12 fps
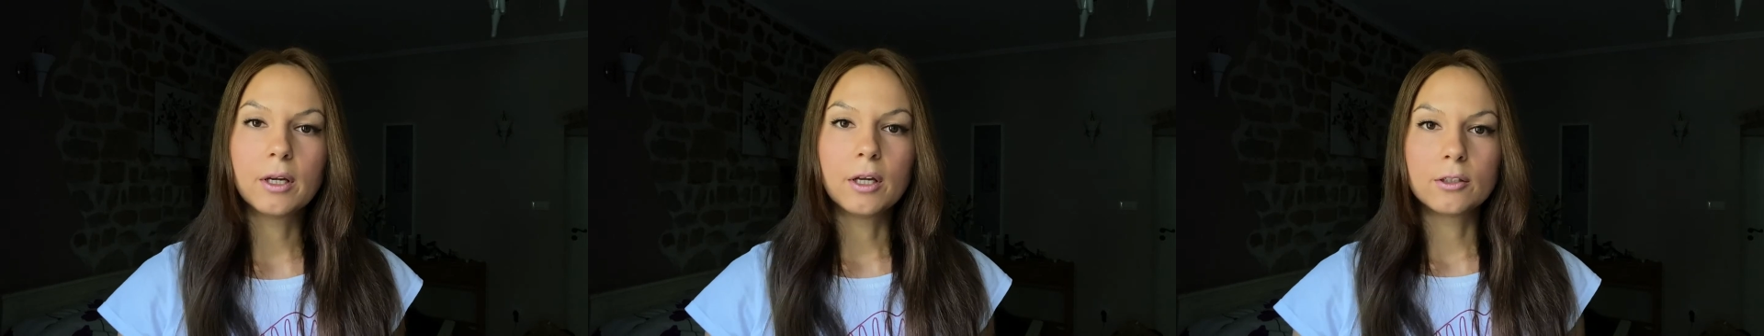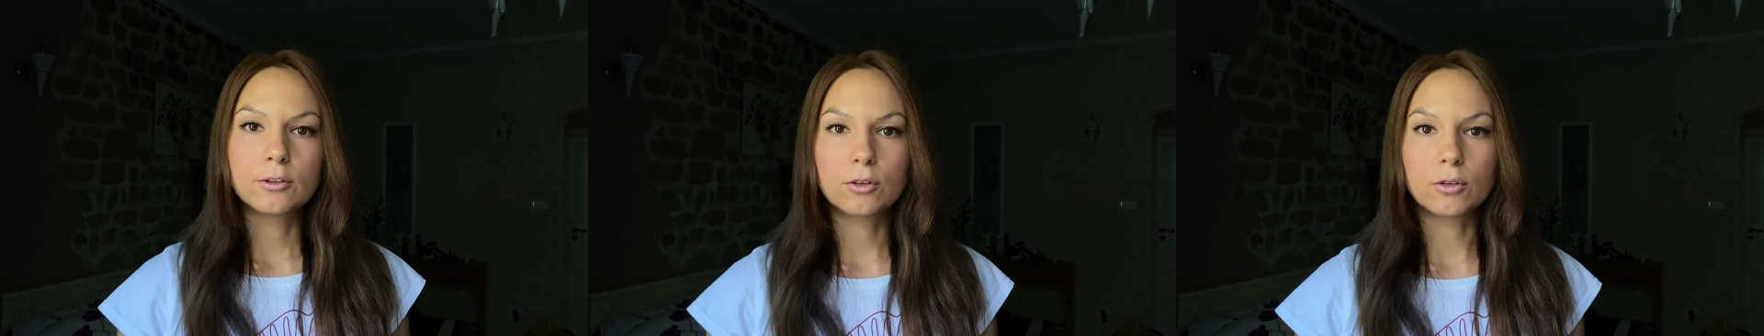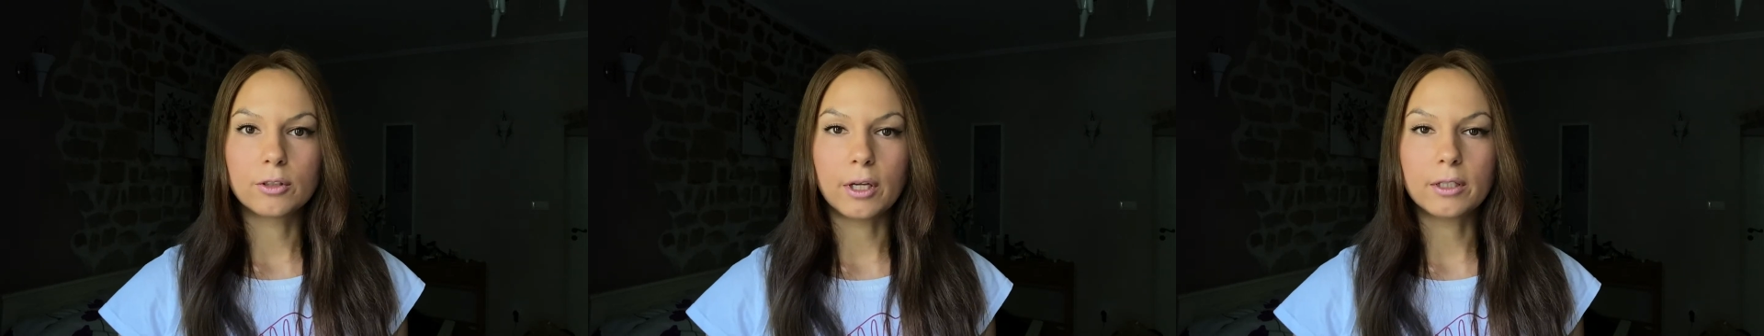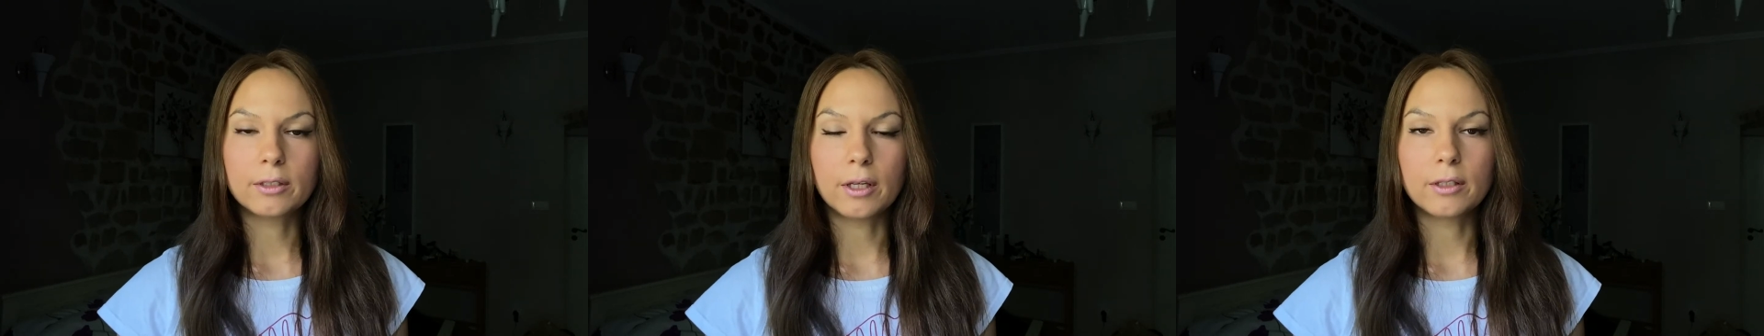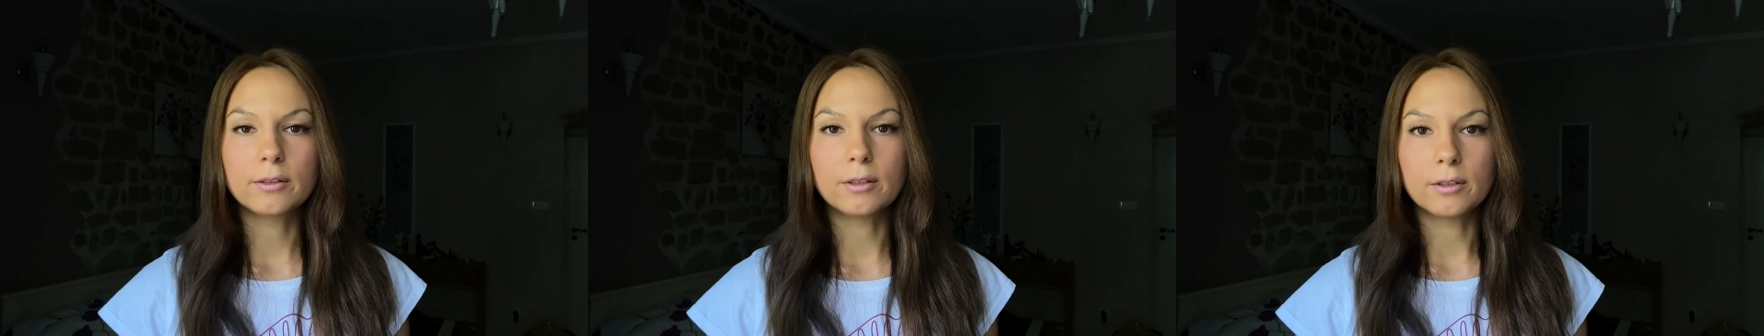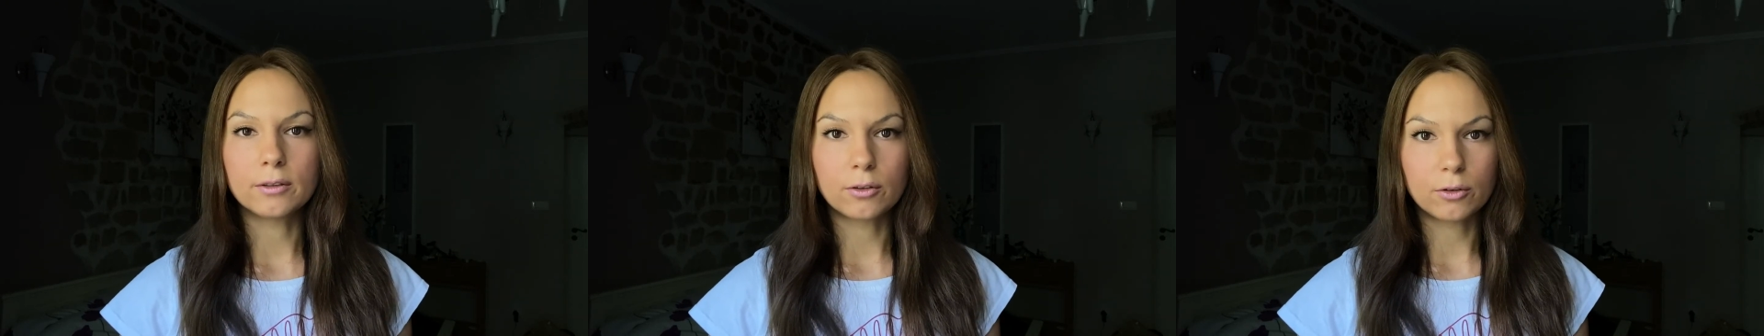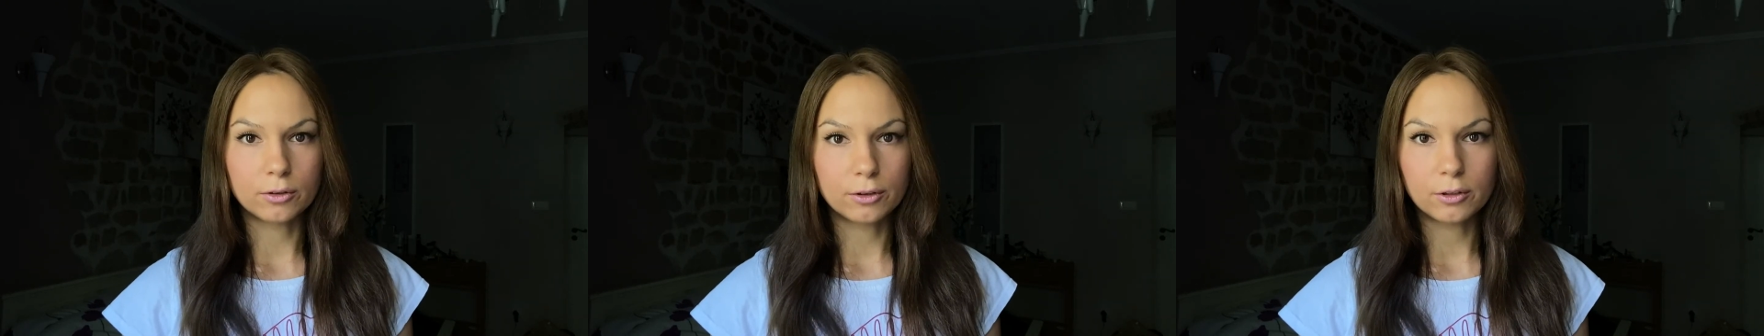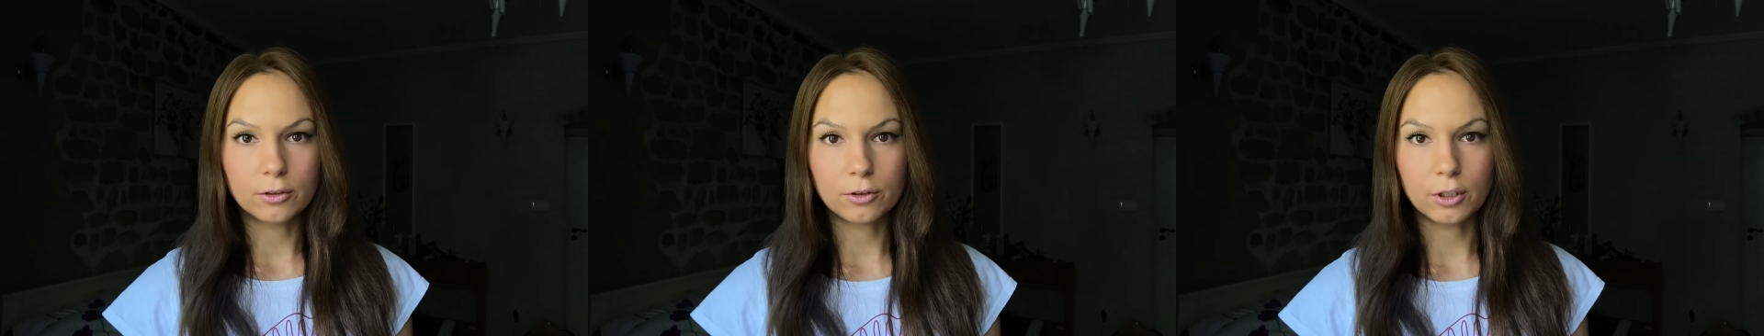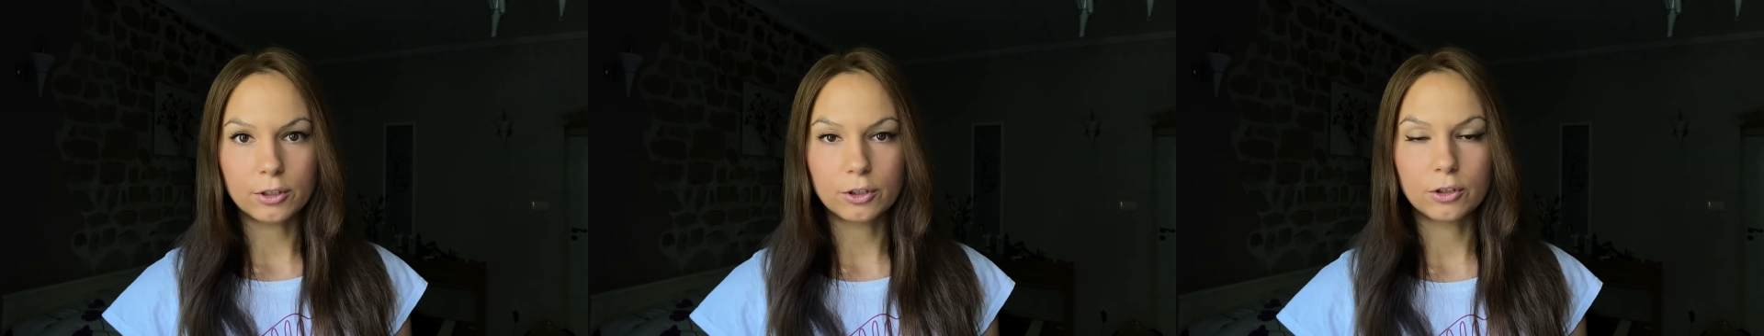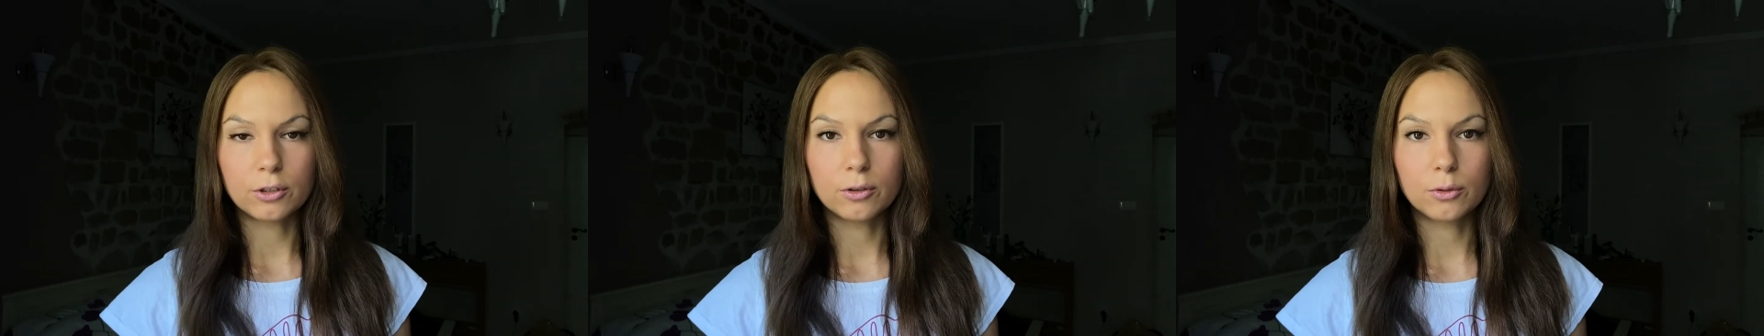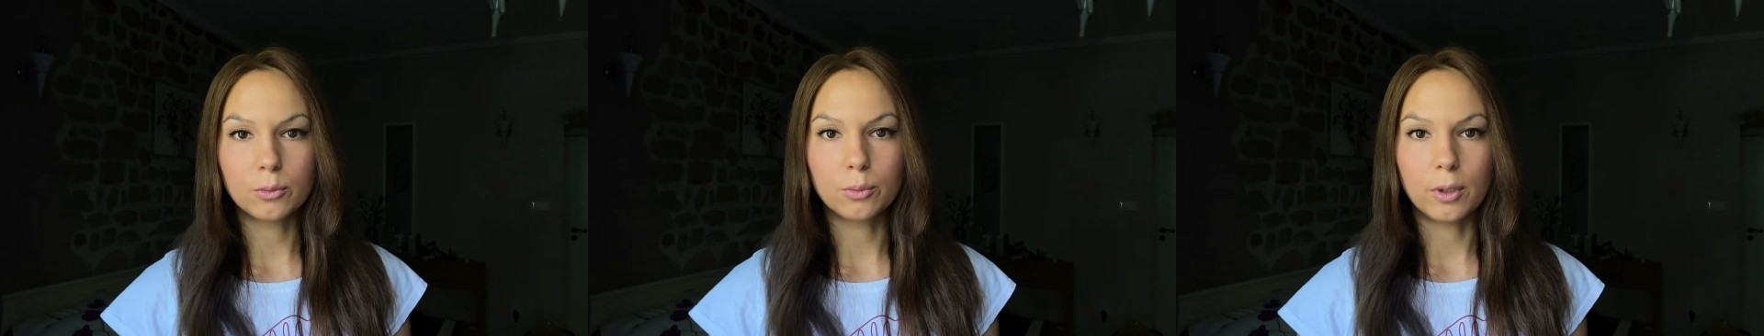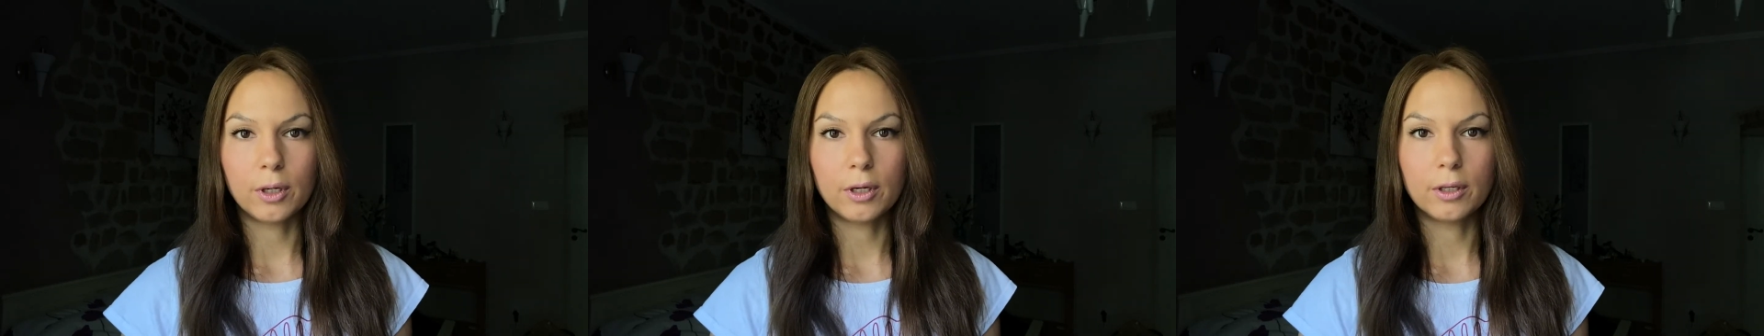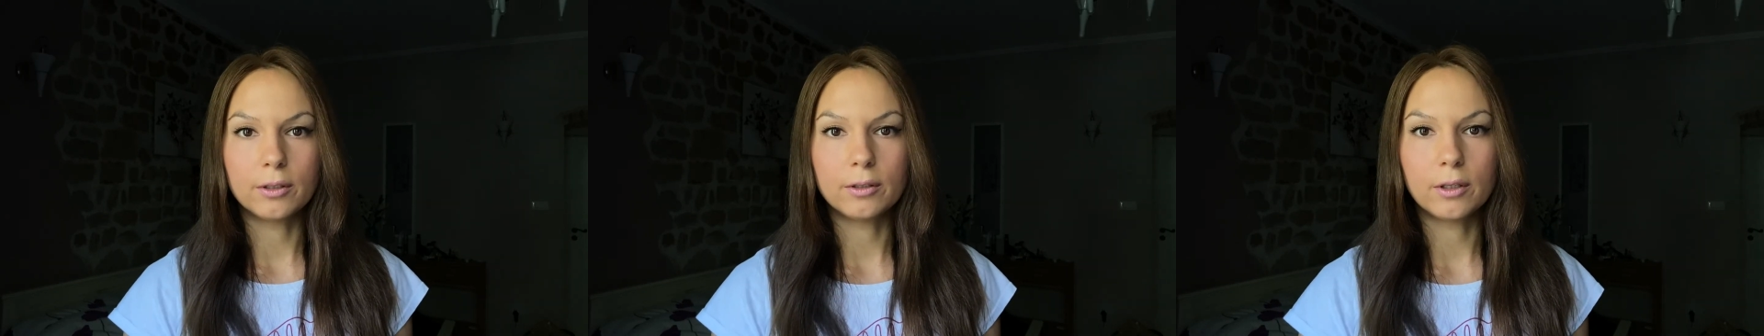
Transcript: so take that into consideration when